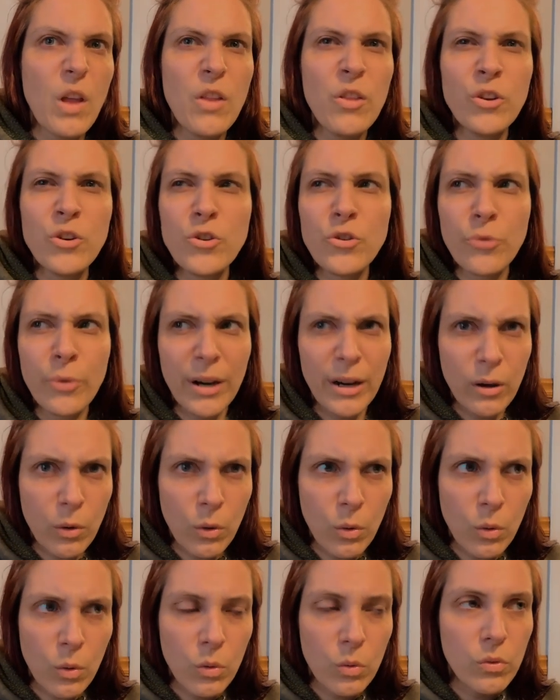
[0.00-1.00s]
the
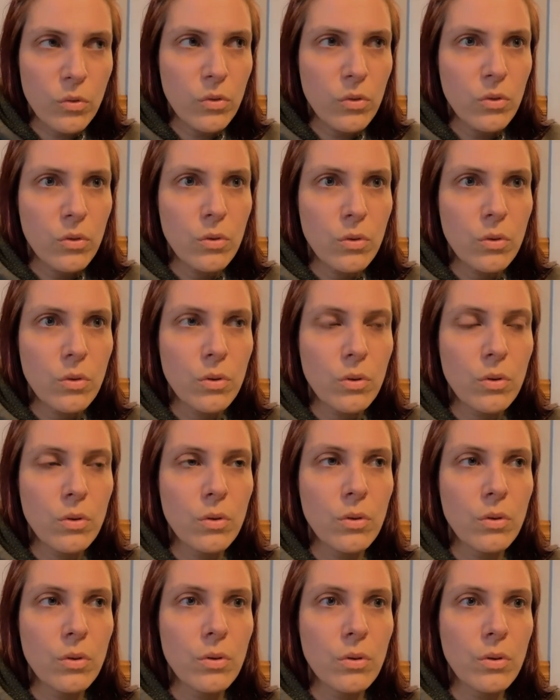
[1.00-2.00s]
trickles,
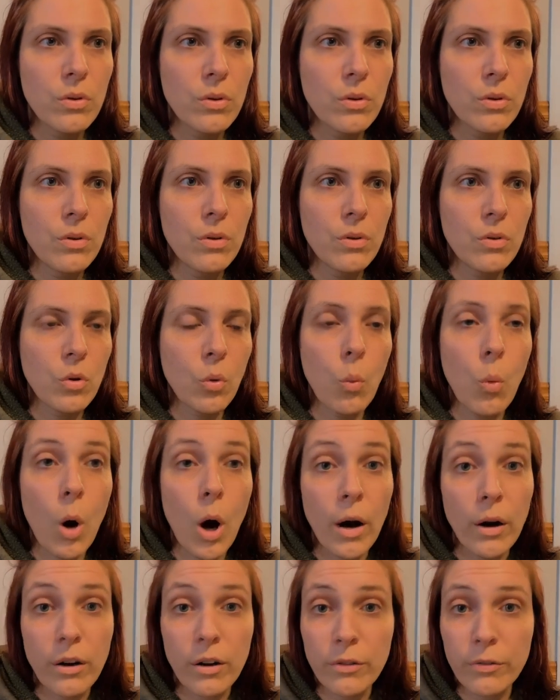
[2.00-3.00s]
the
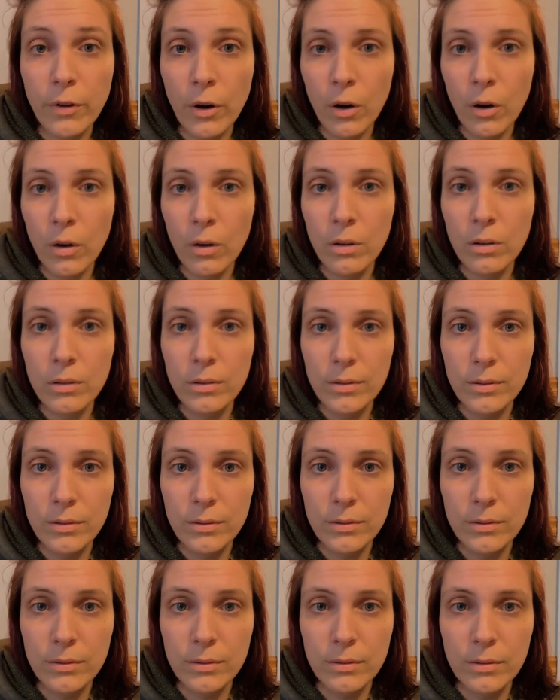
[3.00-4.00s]
waterfall,
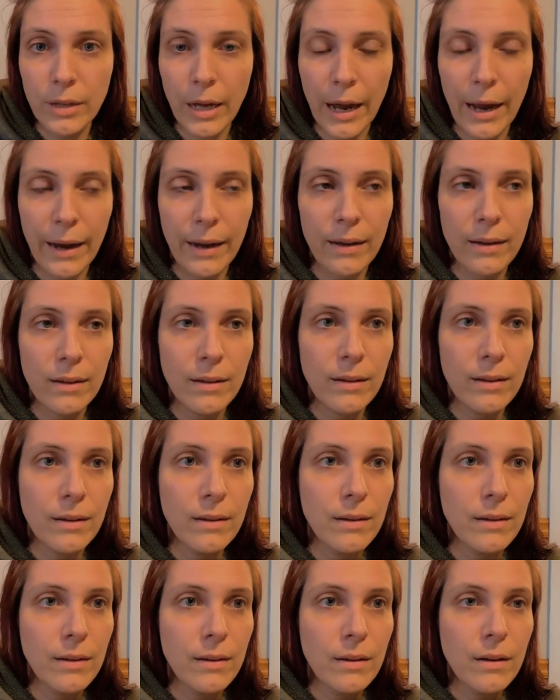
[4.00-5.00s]
okay?
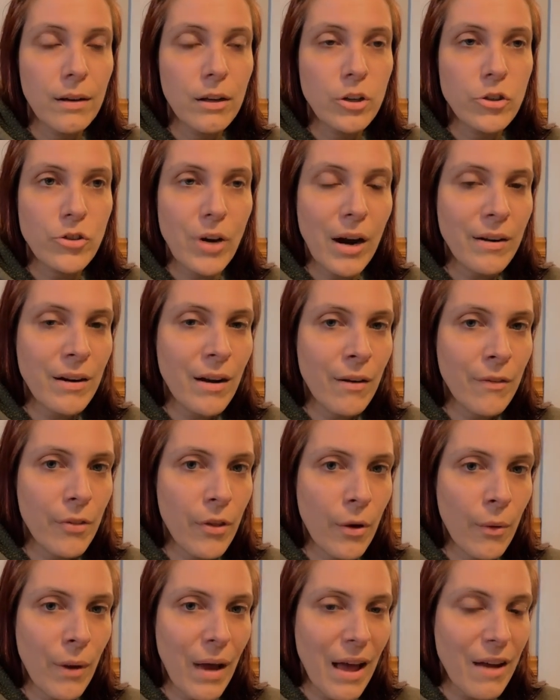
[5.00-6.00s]
Drowned out,
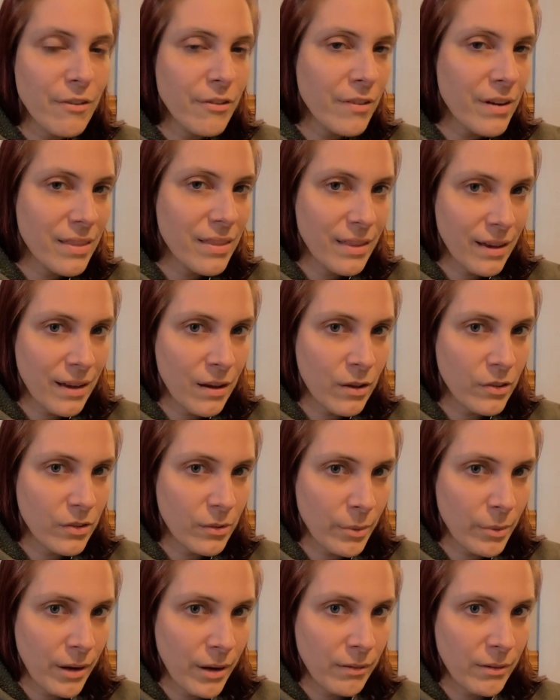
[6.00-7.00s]
though, everything else
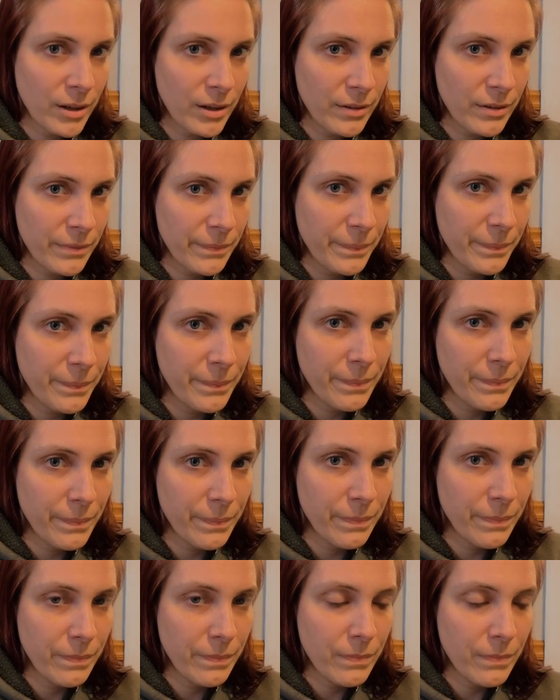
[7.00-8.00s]
around it.
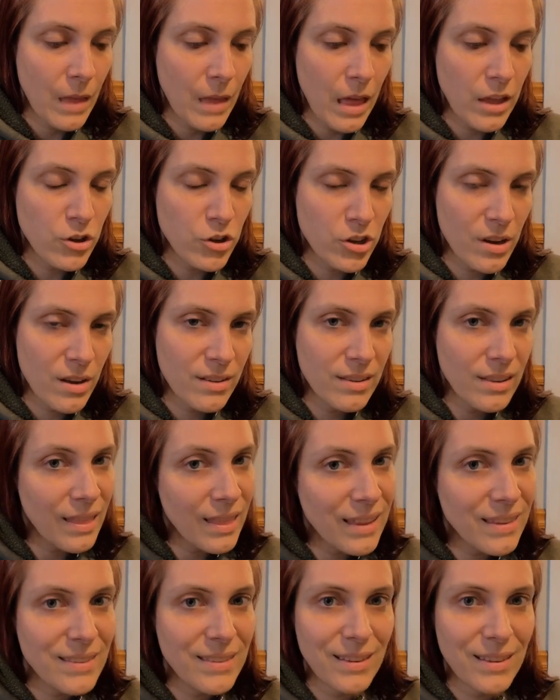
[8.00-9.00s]
And just
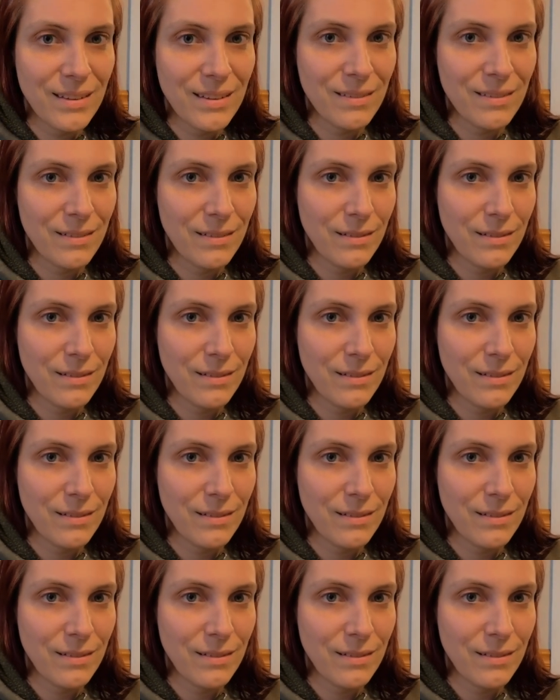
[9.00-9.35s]
listen.